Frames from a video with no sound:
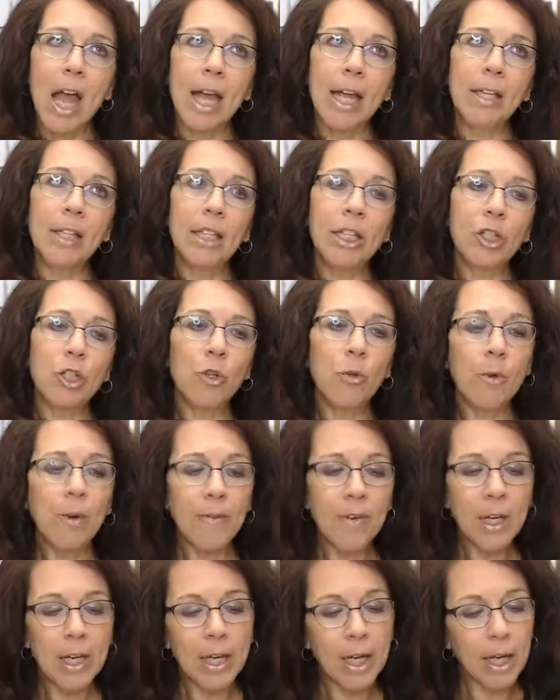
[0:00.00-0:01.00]
In the intuitive
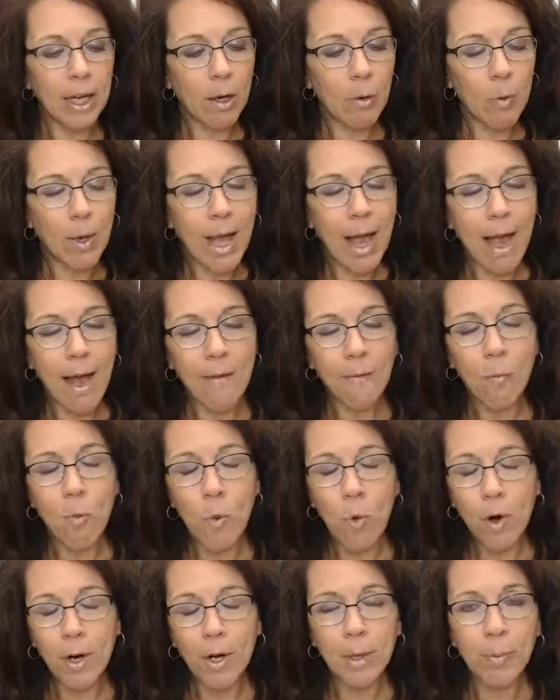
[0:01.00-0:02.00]
eating, we have
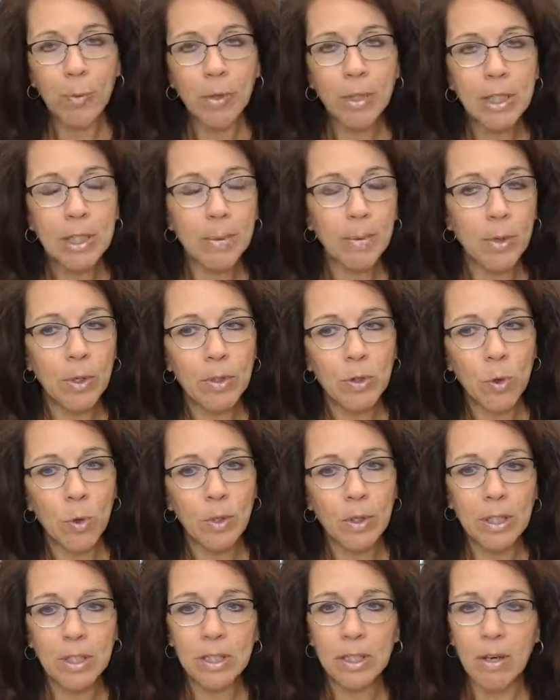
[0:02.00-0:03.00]
one of the principles
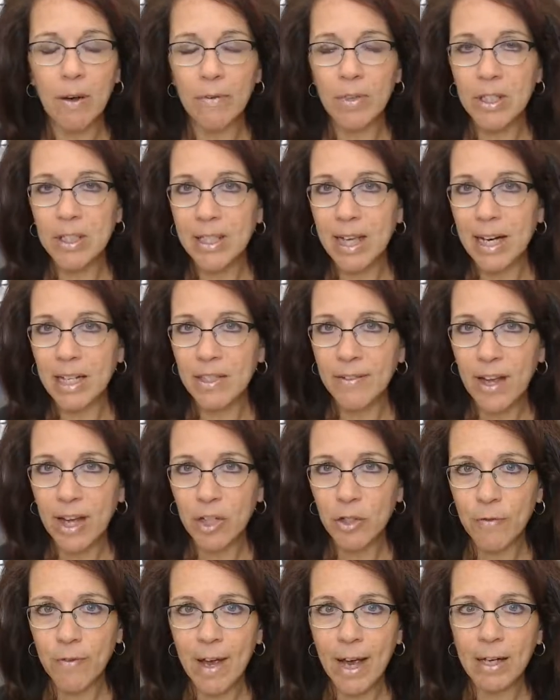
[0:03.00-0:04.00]
called Discover the
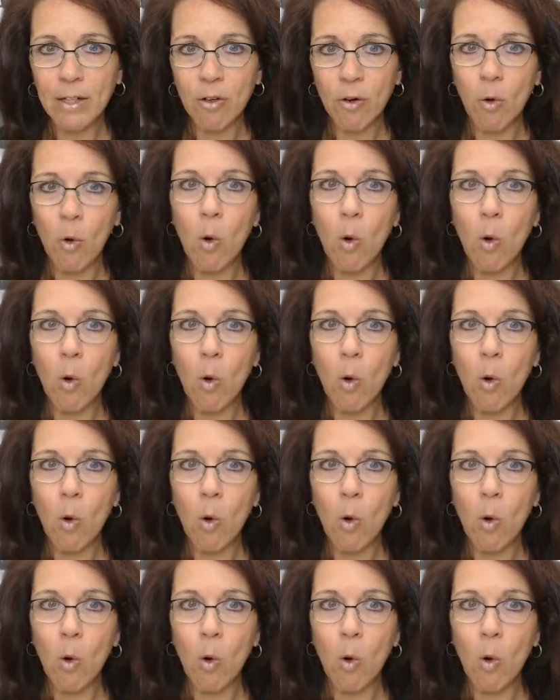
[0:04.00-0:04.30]
Satisfaction Factor,